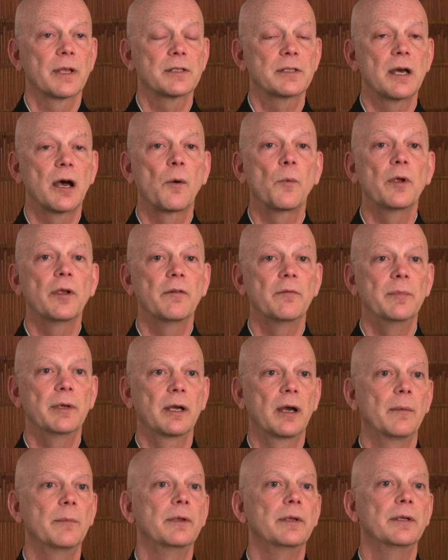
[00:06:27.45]
how we have
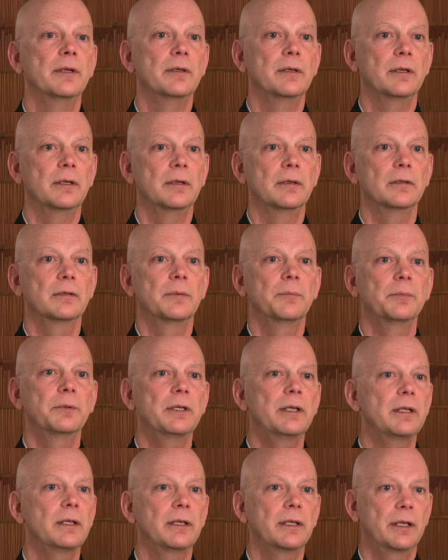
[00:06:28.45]
become
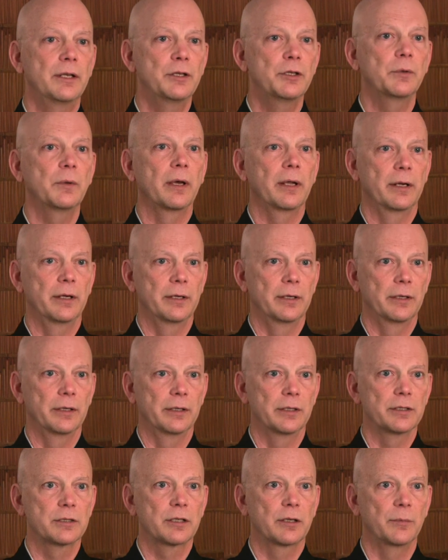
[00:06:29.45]
completely integrated into
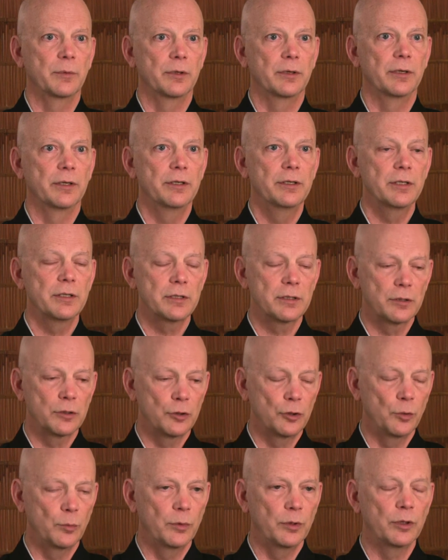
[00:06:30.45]
this community, just
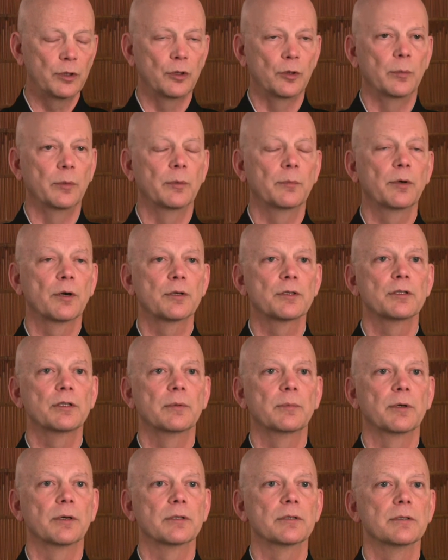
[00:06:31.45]
human to human, person to
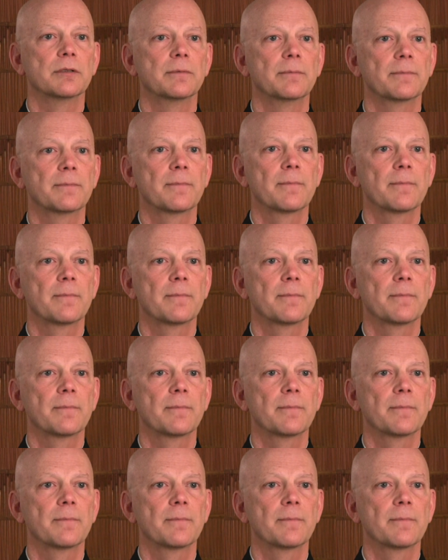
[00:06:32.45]
person.